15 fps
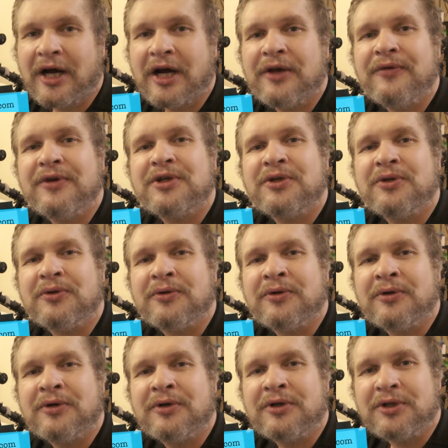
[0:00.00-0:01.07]
I wish you
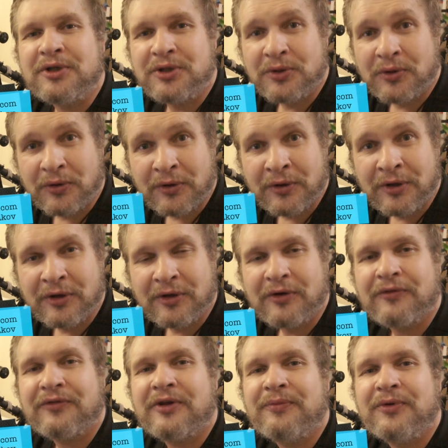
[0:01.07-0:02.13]
joy
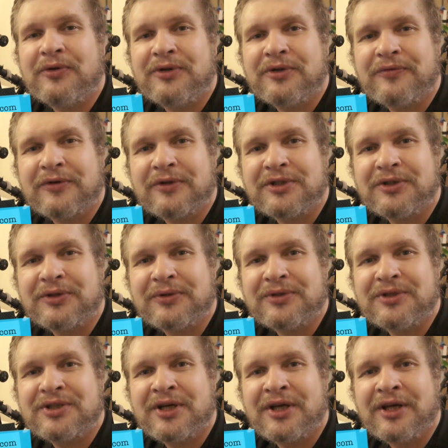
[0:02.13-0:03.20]
of the beautiful
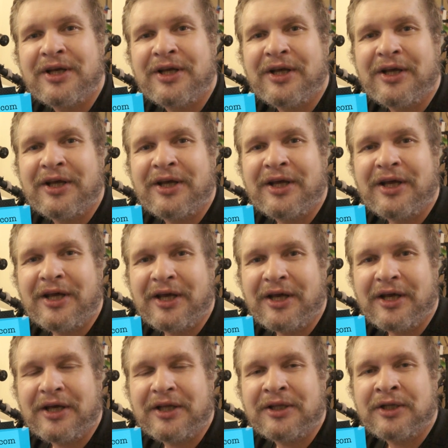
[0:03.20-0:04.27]
shots,
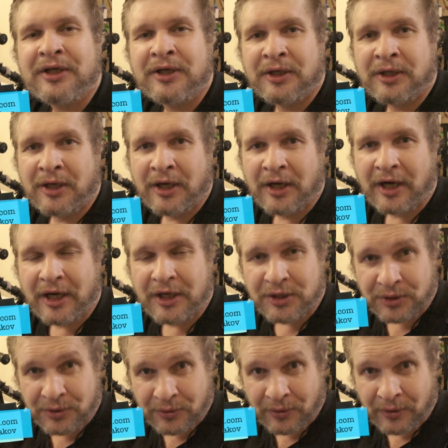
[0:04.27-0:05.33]
and I'm
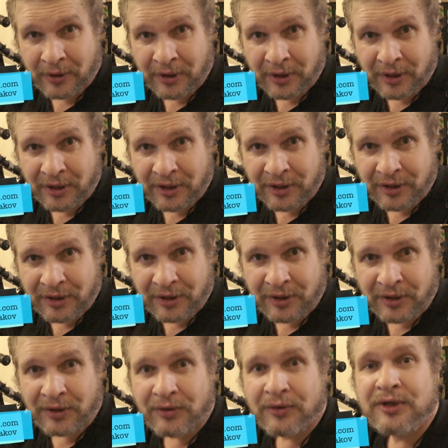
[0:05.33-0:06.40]
sure
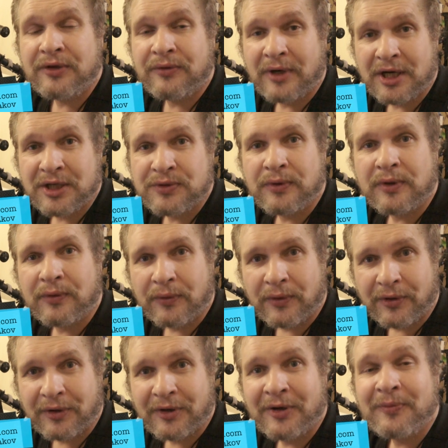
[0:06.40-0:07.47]
your device will
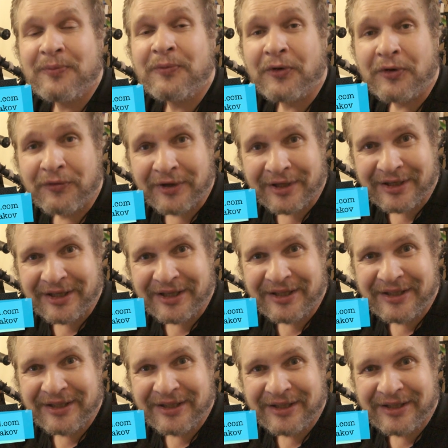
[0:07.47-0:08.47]
work perfectly.